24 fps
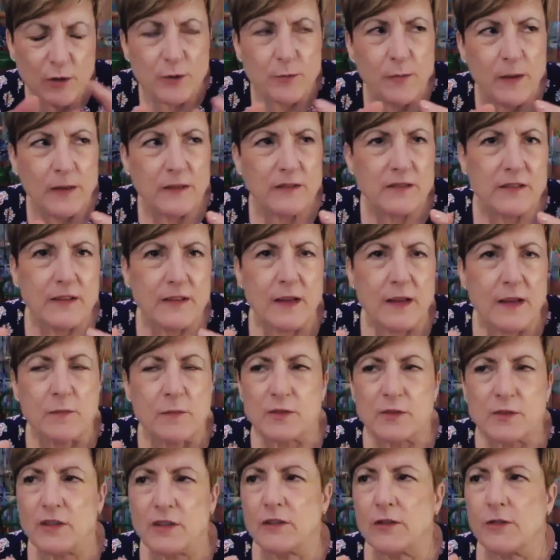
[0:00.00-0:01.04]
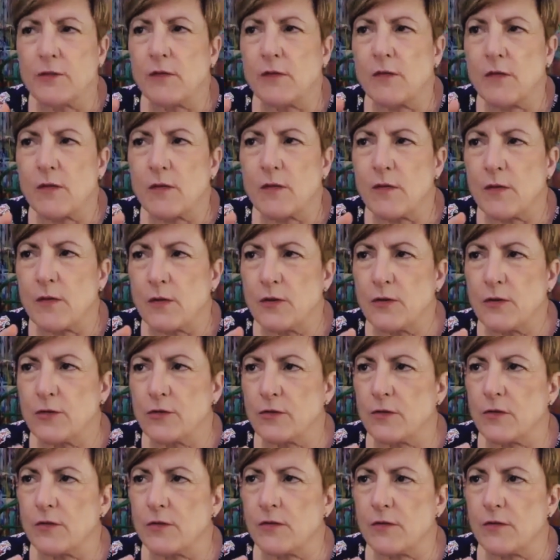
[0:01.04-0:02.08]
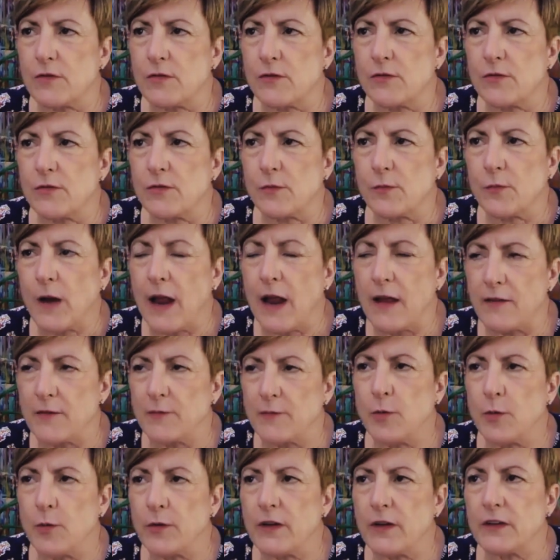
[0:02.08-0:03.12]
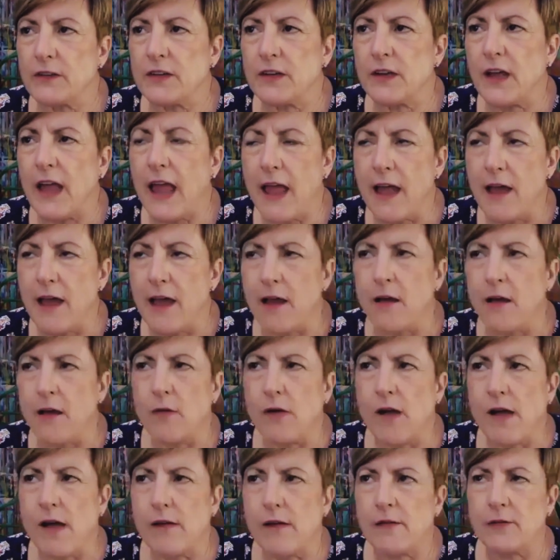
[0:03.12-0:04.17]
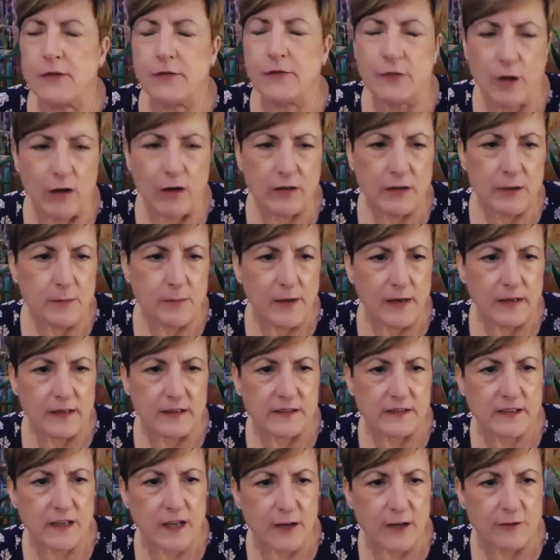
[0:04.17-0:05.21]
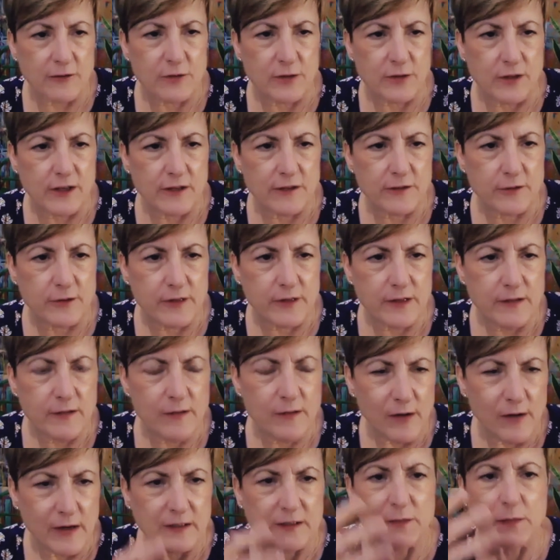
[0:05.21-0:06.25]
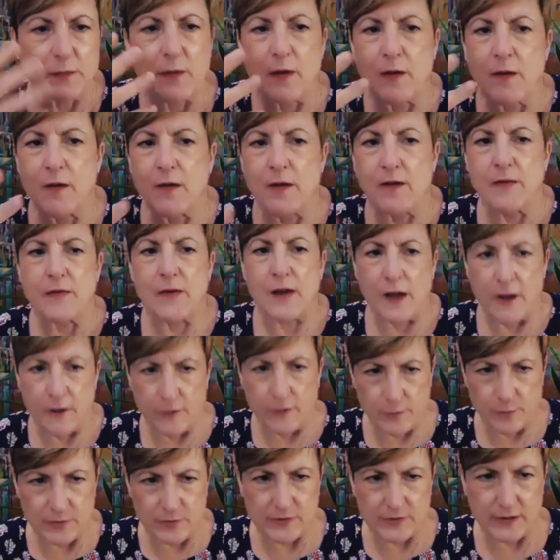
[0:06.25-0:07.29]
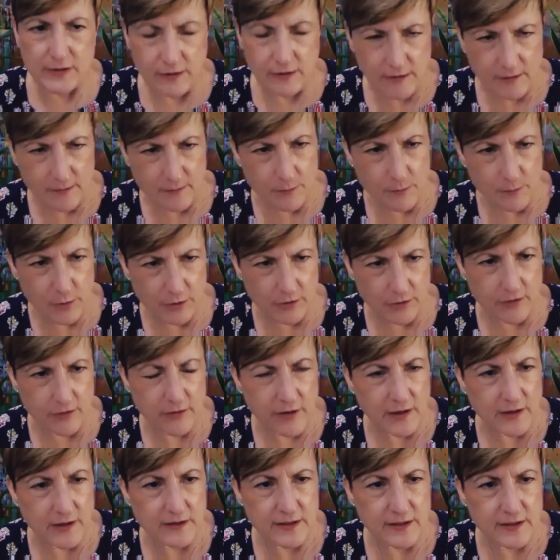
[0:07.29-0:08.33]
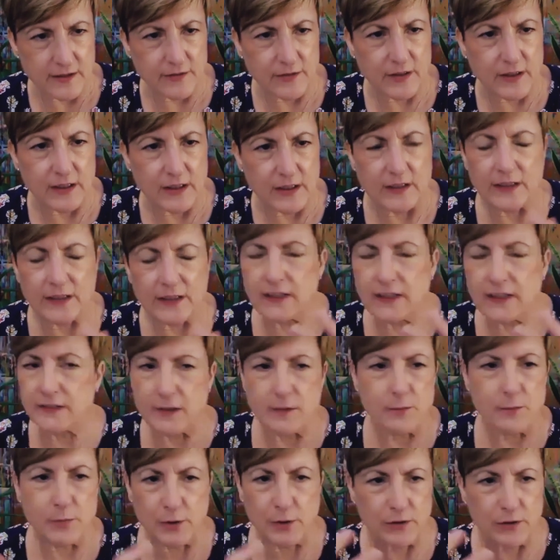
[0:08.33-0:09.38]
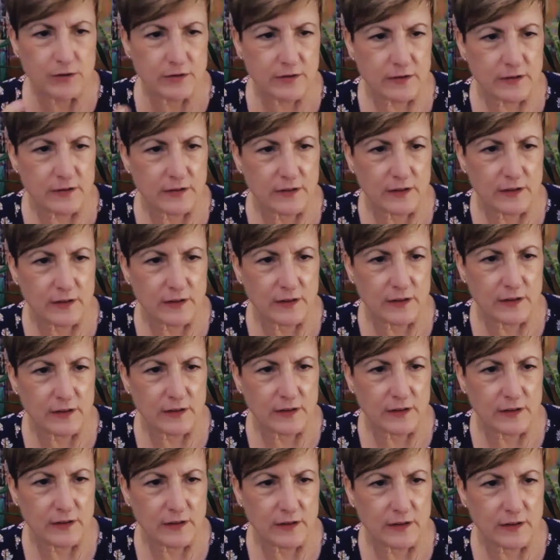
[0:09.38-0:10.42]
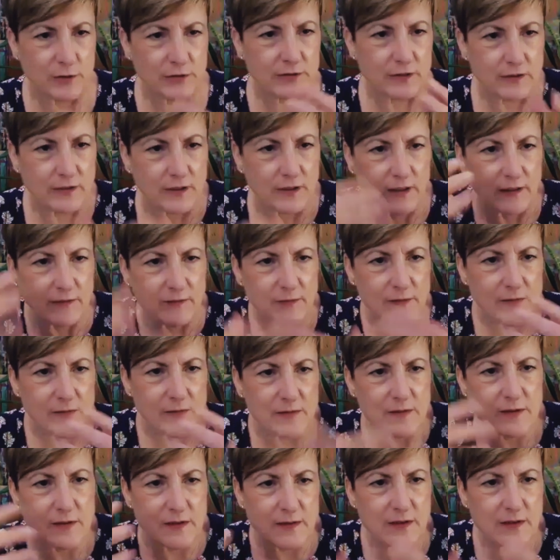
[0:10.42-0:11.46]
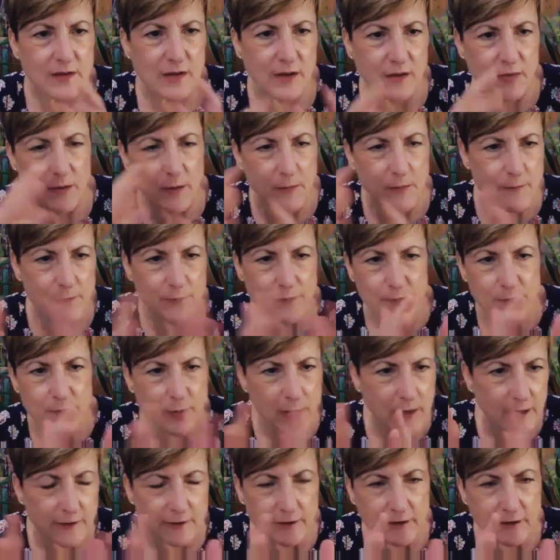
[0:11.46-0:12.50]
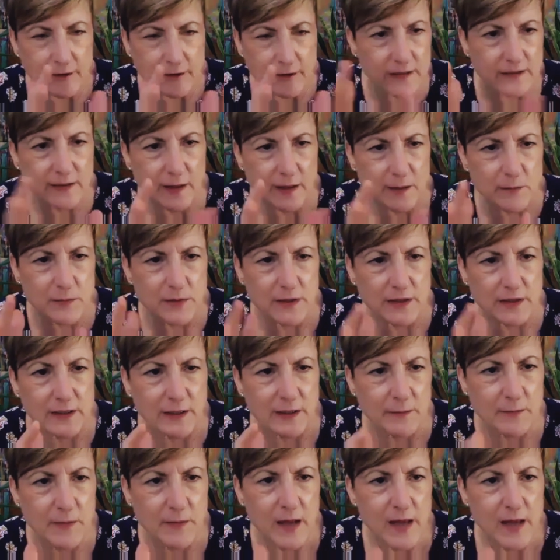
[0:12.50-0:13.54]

you mentioned that, Michelle, you're kind of pointing to how you've talked about it's contradictory. It's 100% pure creativity is impersonal and personal to the painter at the same time.